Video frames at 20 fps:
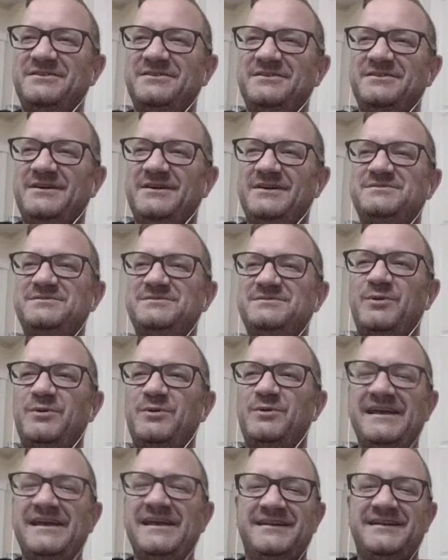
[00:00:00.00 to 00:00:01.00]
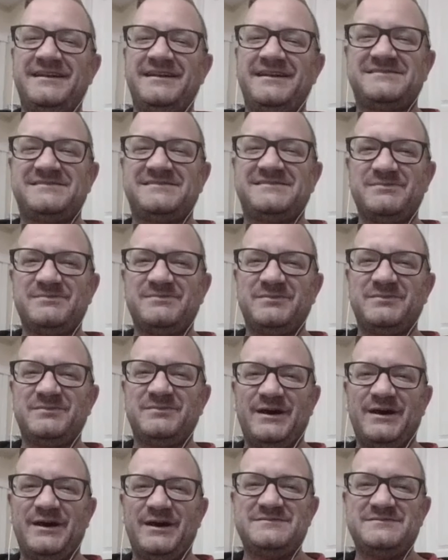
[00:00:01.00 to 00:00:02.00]
When I get some
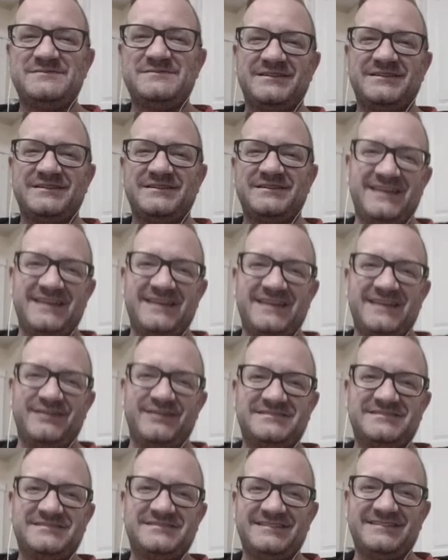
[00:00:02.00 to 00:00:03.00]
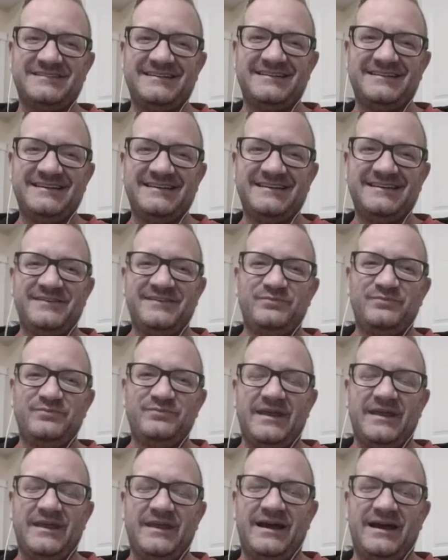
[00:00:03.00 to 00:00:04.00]
clubs, I'll get you. Yeah,
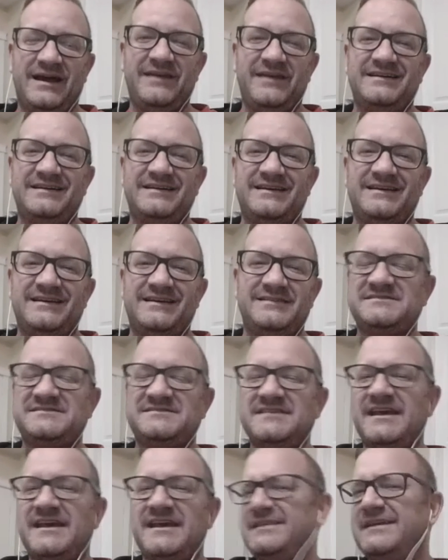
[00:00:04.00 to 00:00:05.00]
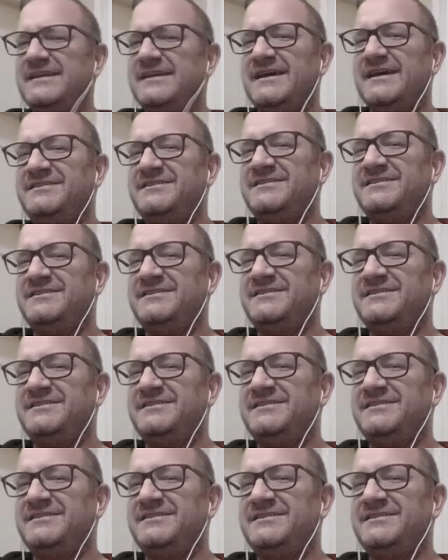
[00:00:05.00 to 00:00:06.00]
I sadly I did
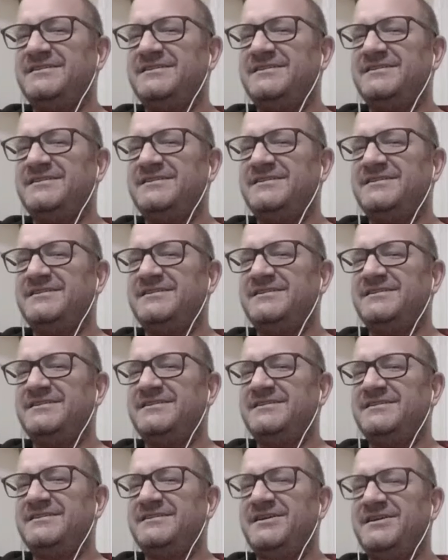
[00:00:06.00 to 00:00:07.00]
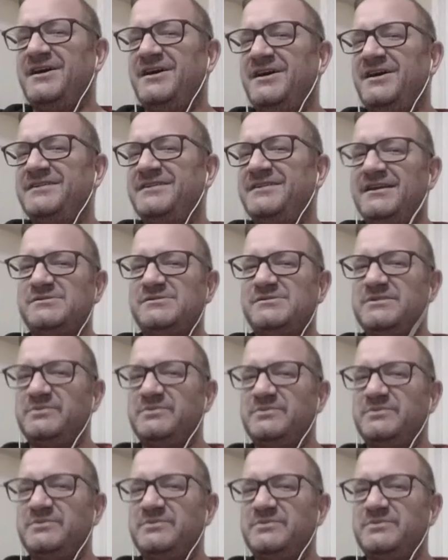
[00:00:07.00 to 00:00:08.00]
not get out to play
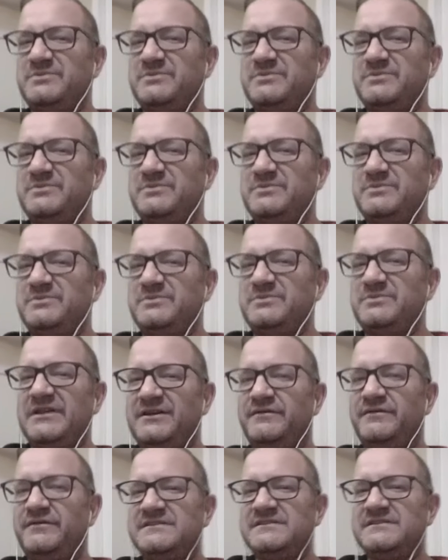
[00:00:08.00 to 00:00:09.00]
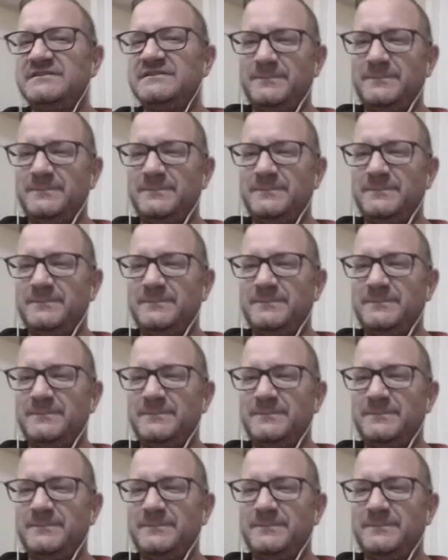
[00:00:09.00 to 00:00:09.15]
any golf this summer, but